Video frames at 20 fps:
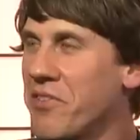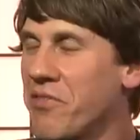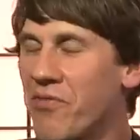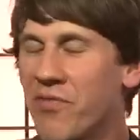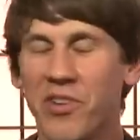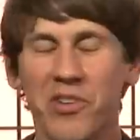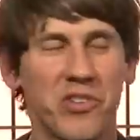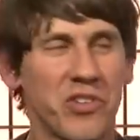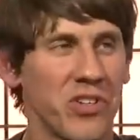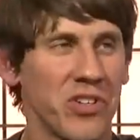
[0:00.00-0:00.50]
the
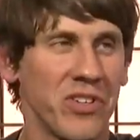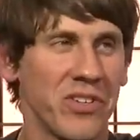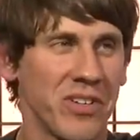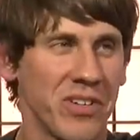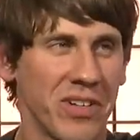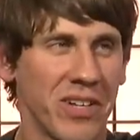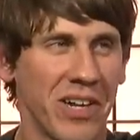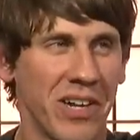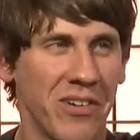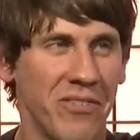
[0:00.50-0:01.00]
future
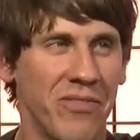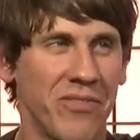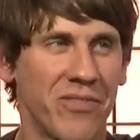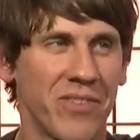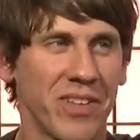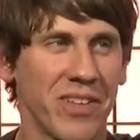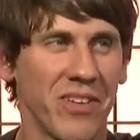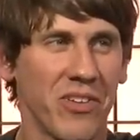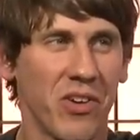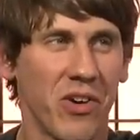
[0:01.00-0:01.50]

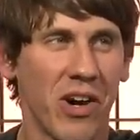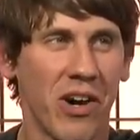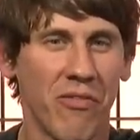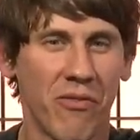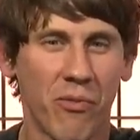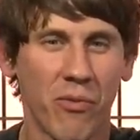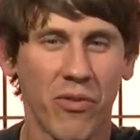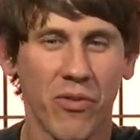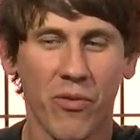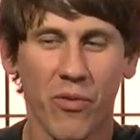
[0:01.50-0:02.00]
of
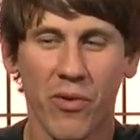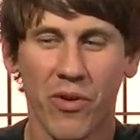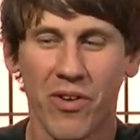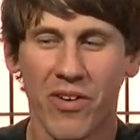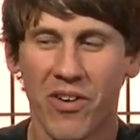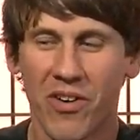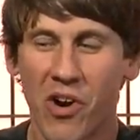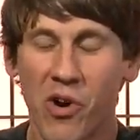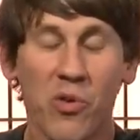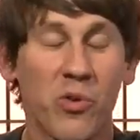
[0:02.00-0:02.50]
of
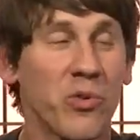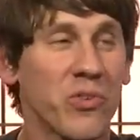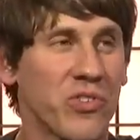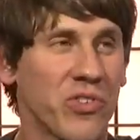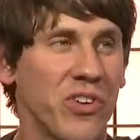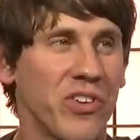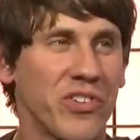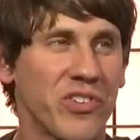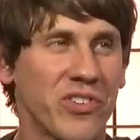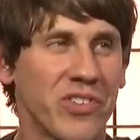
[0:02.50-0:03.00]
local
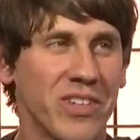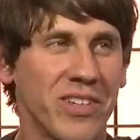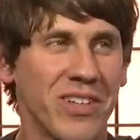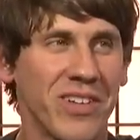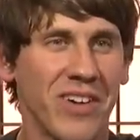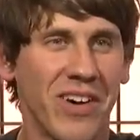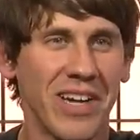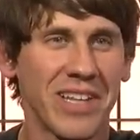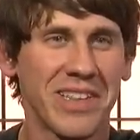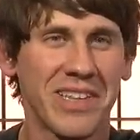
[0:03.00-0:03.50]
search.
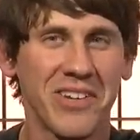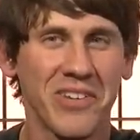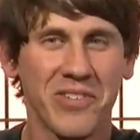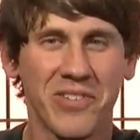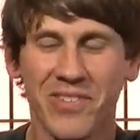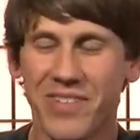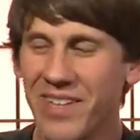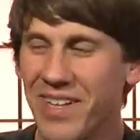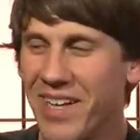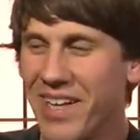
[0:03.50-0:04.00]
Mm-hmm. Like,
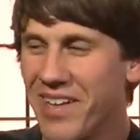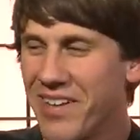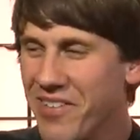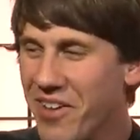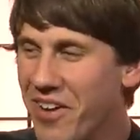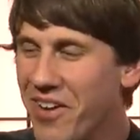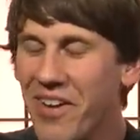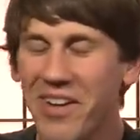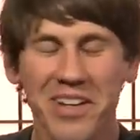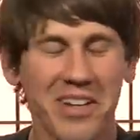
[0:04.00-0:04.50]
there's
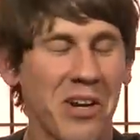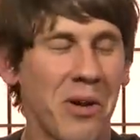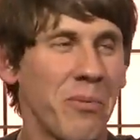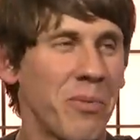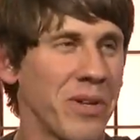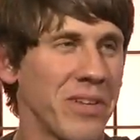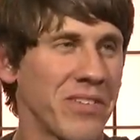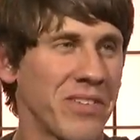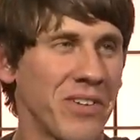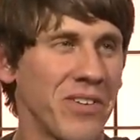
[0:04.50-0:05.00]
not a lot of
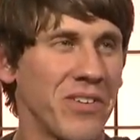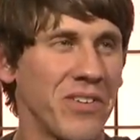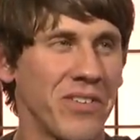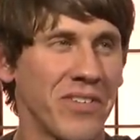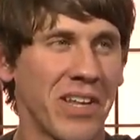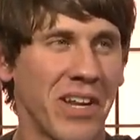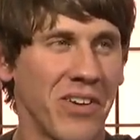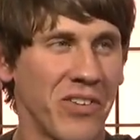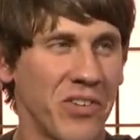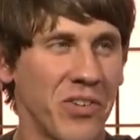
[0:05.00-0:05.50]
companies that are
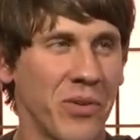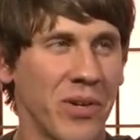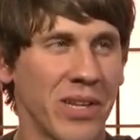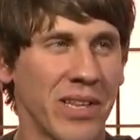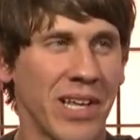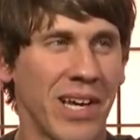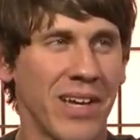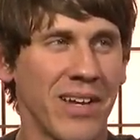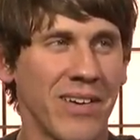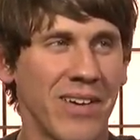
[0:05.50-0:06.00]
that are doing
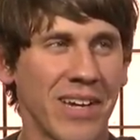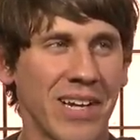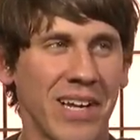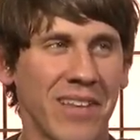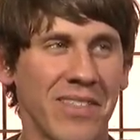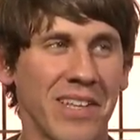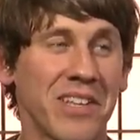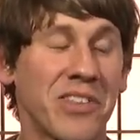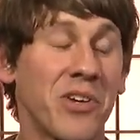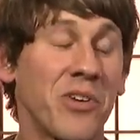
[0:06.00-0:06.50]
that. Like, I
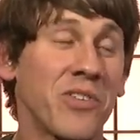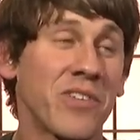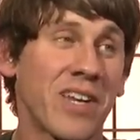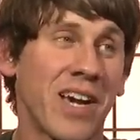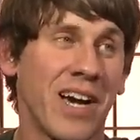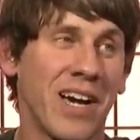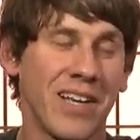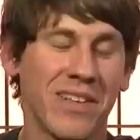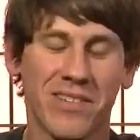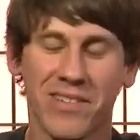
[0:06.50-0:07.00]
think those
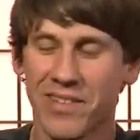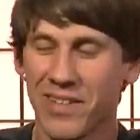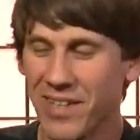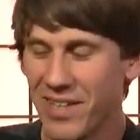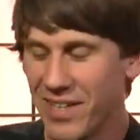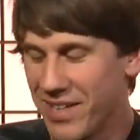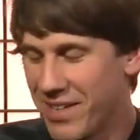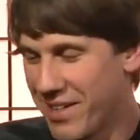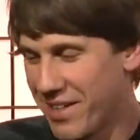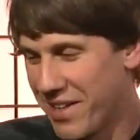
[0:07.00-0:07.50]
guys,
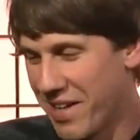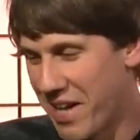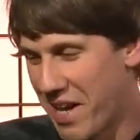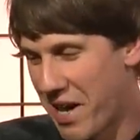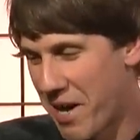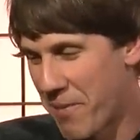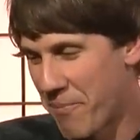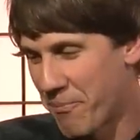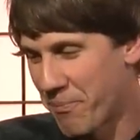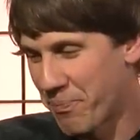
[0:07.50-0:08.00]

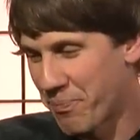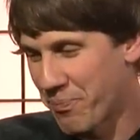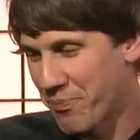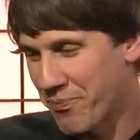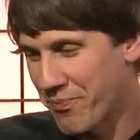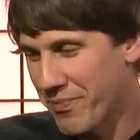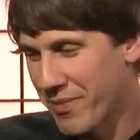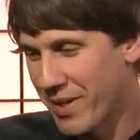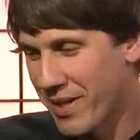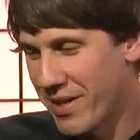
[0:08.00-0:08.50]
um,
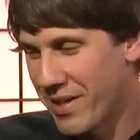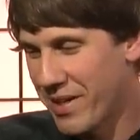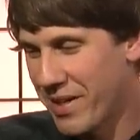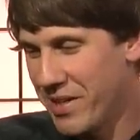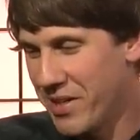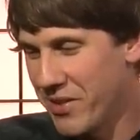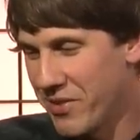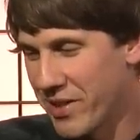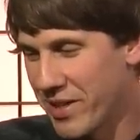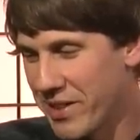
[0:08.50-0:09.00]

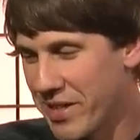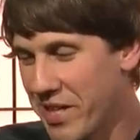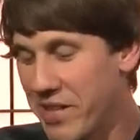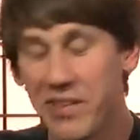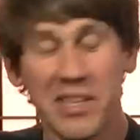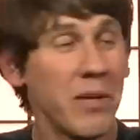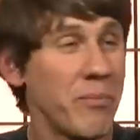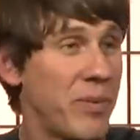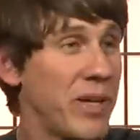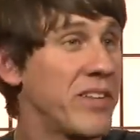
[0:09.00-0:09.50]
you know, like they,
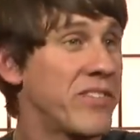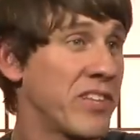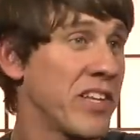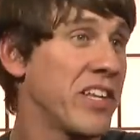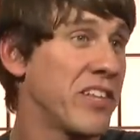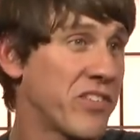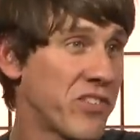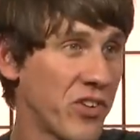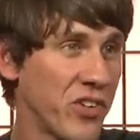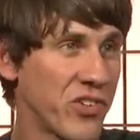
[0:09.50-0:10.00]
they beat
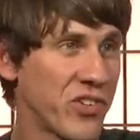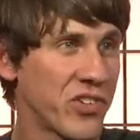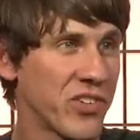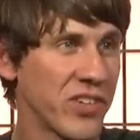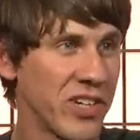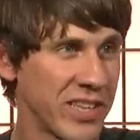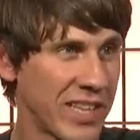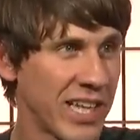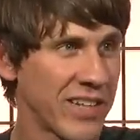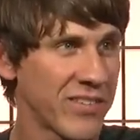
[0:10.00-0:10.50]
Citysearch.
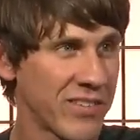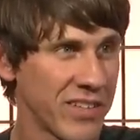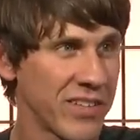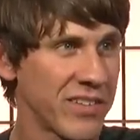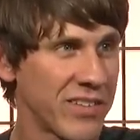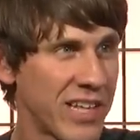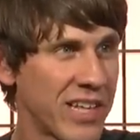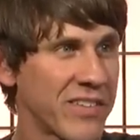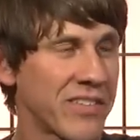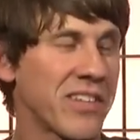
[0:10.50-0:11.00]
Like that's mm-hmm.
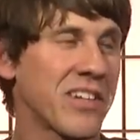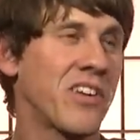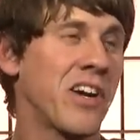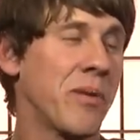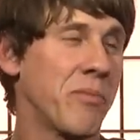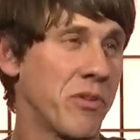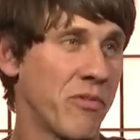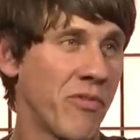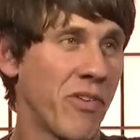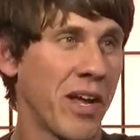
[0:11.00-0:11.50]
the that's the
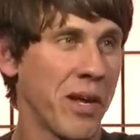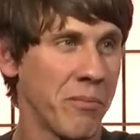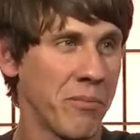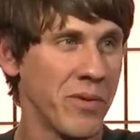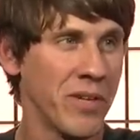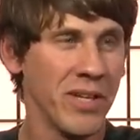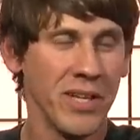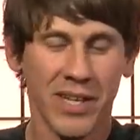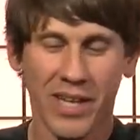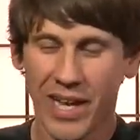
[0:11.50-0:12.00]
claim to fame.
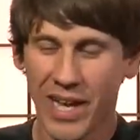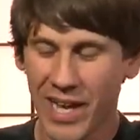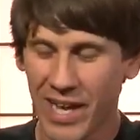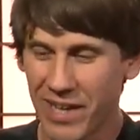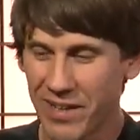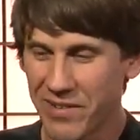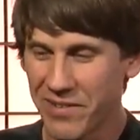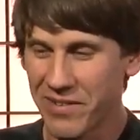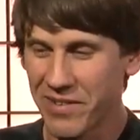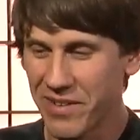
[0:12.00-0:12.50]

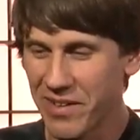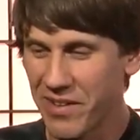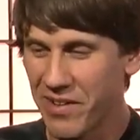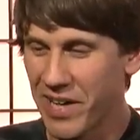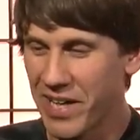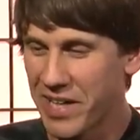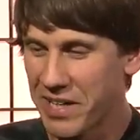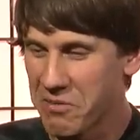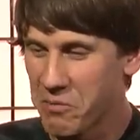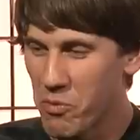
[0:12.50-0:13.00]
And
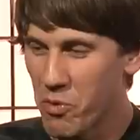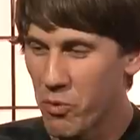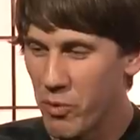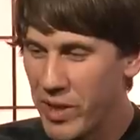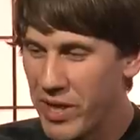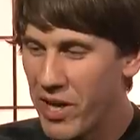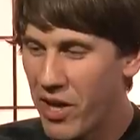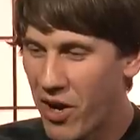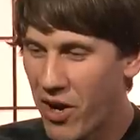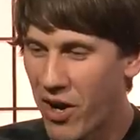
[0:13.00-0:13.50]
like
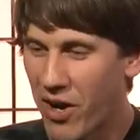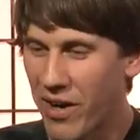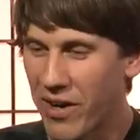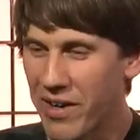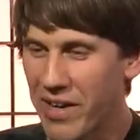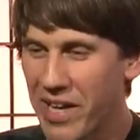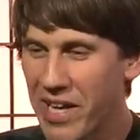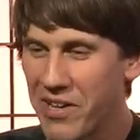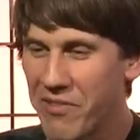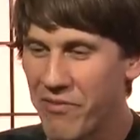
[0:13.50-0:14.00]
we
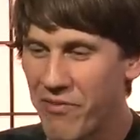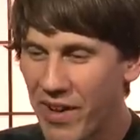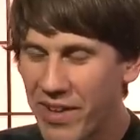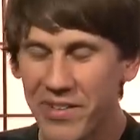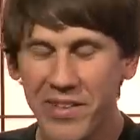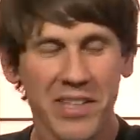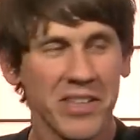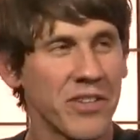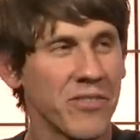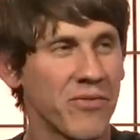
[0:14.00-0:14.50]
are
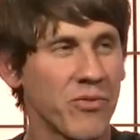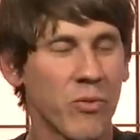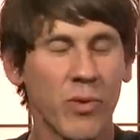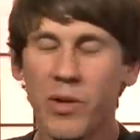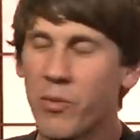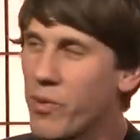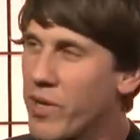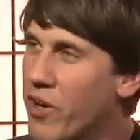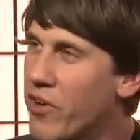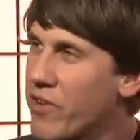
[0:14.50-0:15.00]
inventing the
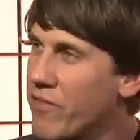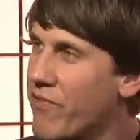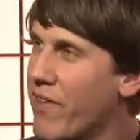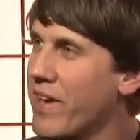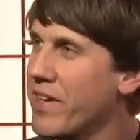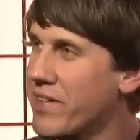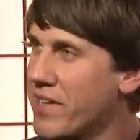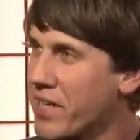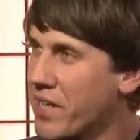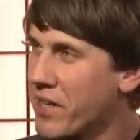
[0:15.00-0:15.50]
we, we are
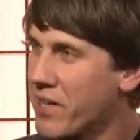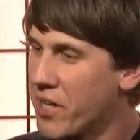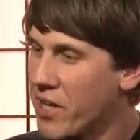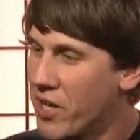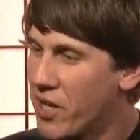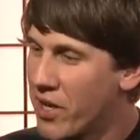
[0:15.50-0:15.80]
inventing